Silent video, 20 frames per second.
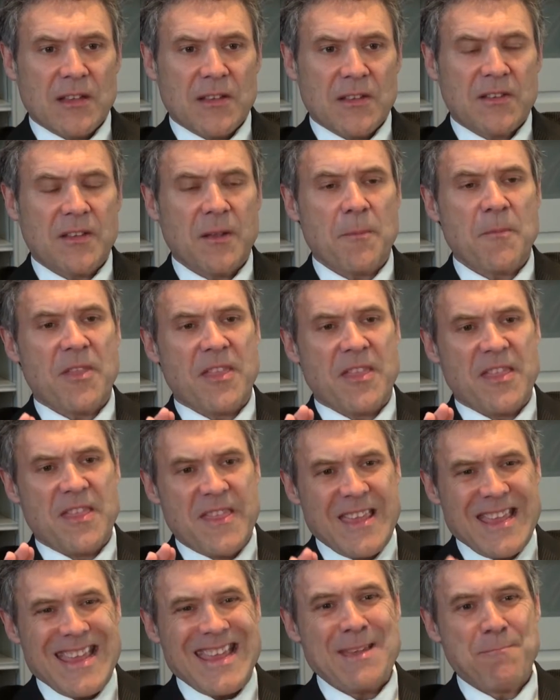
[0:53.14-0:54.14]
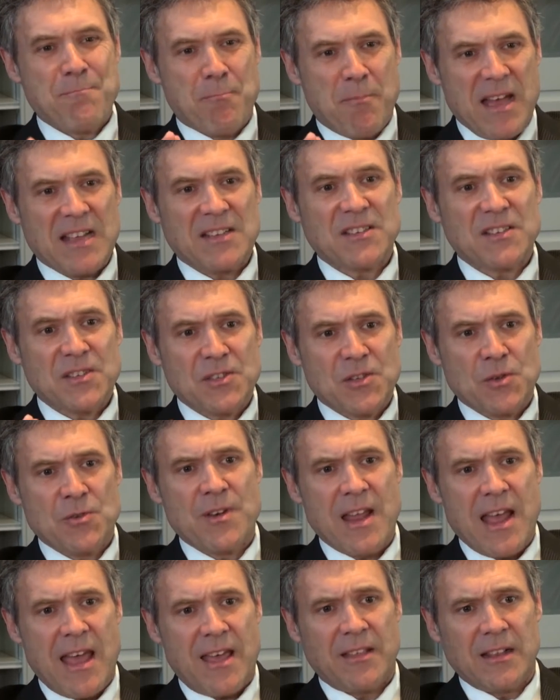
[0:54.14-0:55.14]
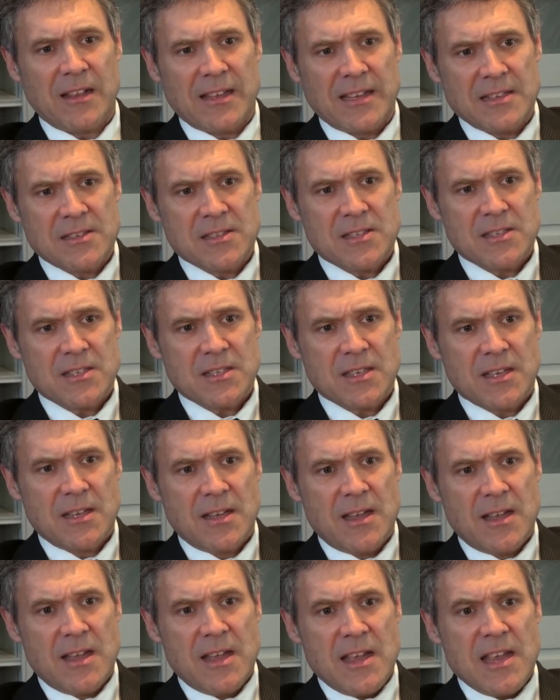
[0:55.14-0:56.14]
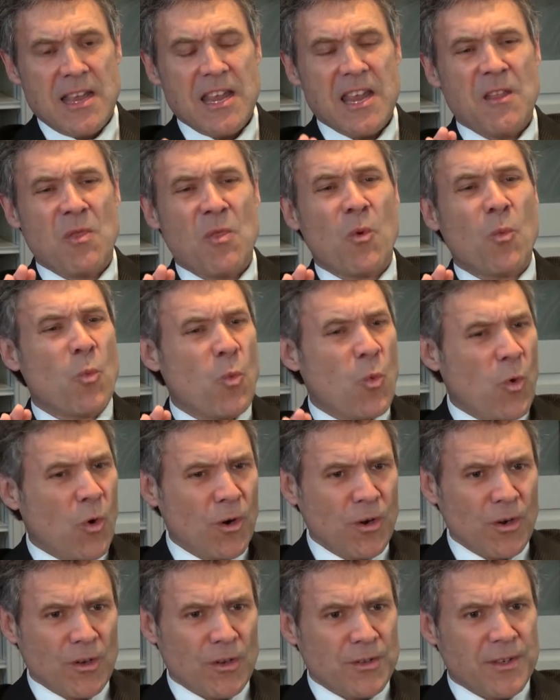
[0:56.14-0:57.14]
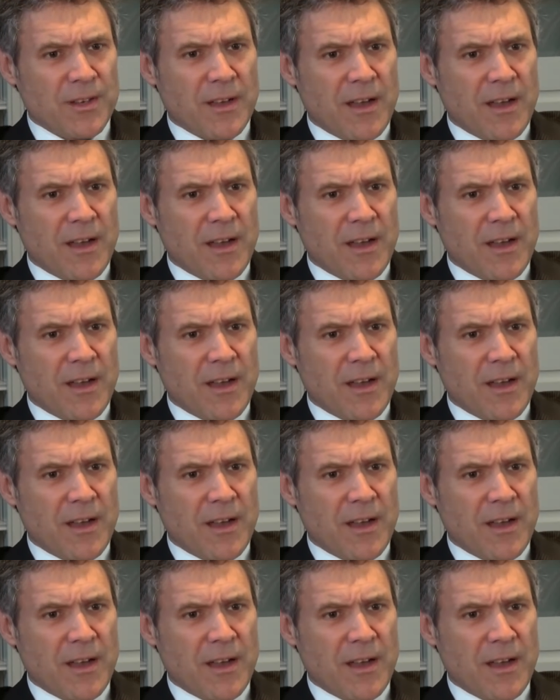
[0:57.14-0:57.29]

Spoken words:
some of the best student athletes in the world.